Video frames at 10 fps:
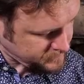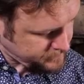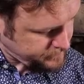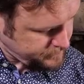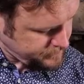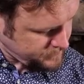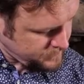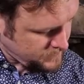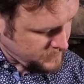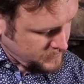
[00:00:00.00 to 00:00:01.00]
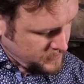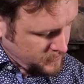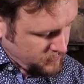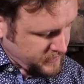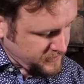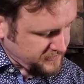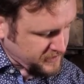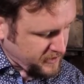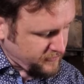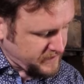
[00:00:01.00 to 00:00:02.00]
we're
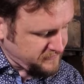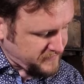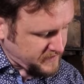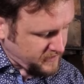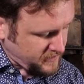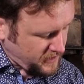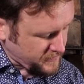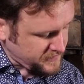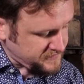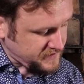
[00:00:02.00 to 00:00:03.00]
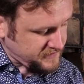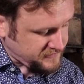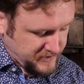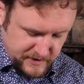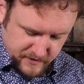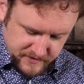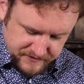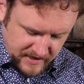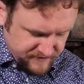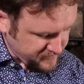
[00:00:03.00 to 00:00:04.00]
using our ring finger on the D string on the
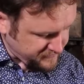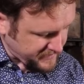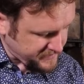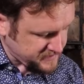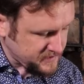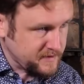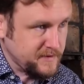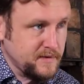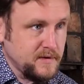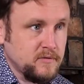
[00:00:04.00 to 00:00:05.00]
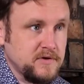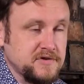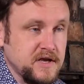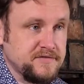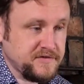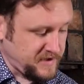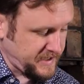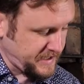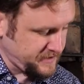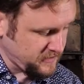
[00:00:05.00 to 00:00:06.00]
seventh fret, which gives us an
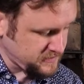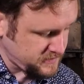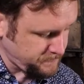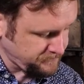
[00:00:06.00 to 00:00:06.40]
A note.